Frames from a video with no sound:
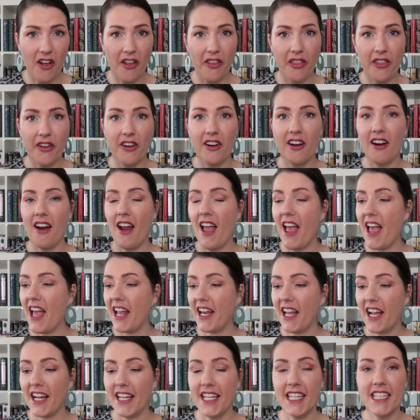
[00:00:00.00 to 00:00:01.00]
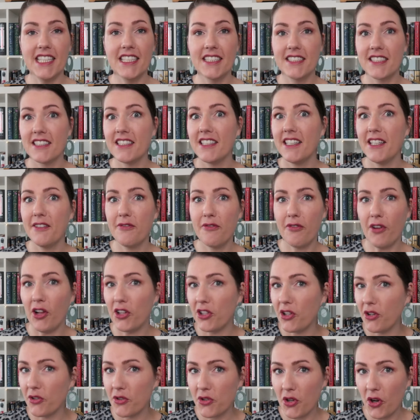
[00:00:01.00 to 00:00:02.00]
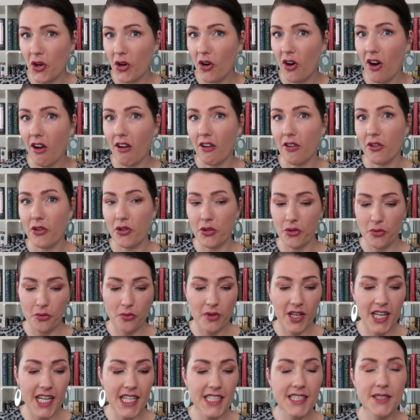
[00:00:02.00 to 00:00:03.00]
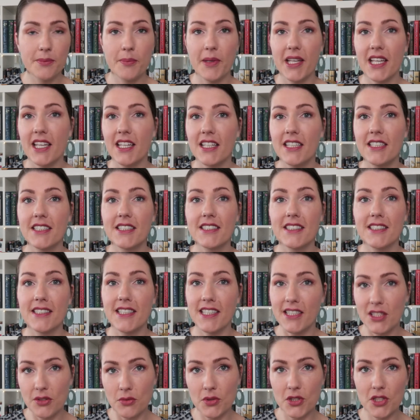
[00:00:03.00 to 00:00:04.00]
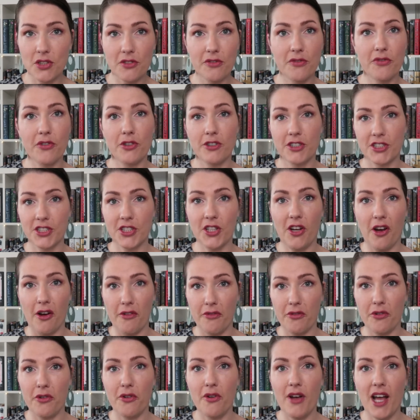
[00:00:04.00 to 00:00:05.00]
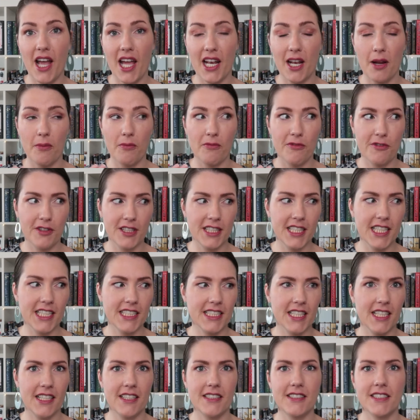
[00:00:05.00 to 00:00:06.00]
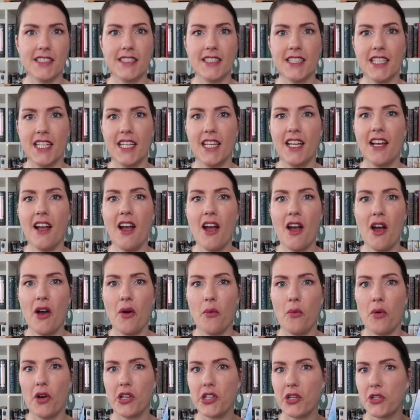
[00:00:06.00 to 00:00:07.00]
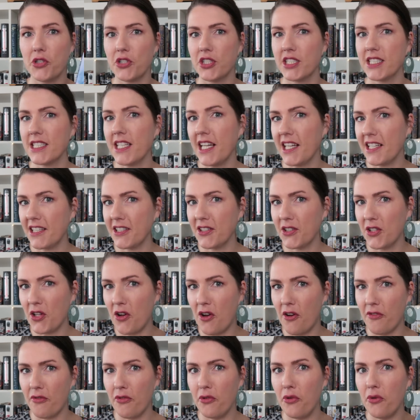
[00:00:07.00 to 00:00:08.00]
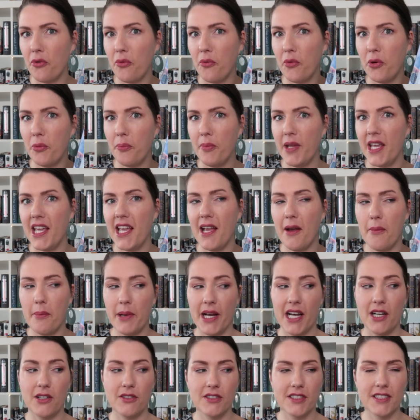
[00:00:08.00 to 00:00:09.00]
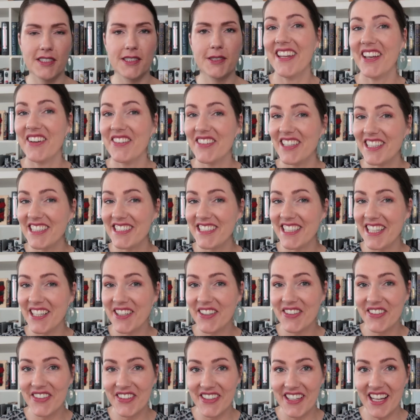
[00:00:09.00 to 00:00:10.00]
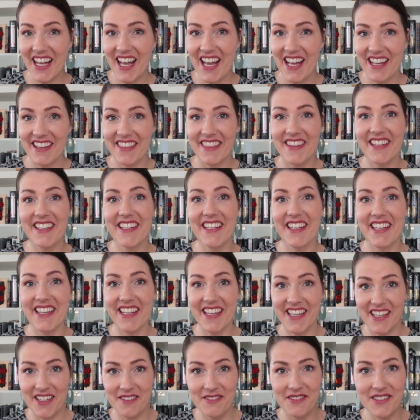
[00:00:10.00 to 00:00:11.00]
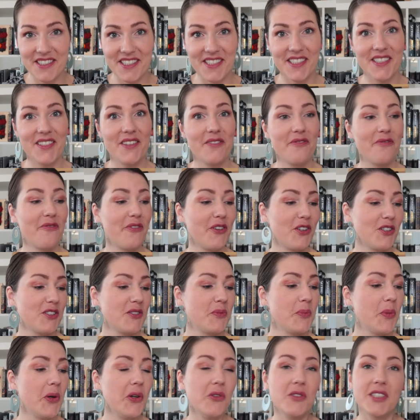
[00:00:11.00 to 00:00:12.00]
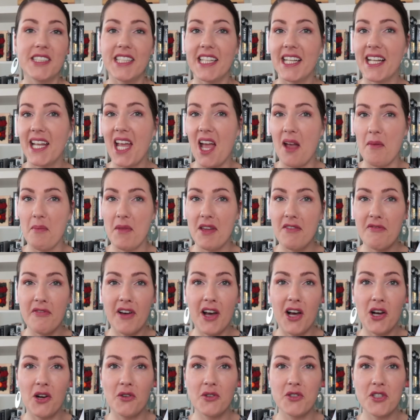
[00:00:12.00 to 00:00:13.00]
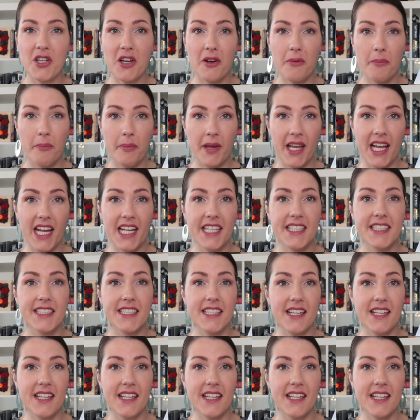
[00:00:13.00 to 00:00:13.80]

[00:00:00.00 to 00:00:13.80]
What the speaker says: author and I instantly followed her on Goodreads because this was her first novel and I'm really excited to see what her second novel will be about. Now let's take a look at the gifts. The first post-it can be found on page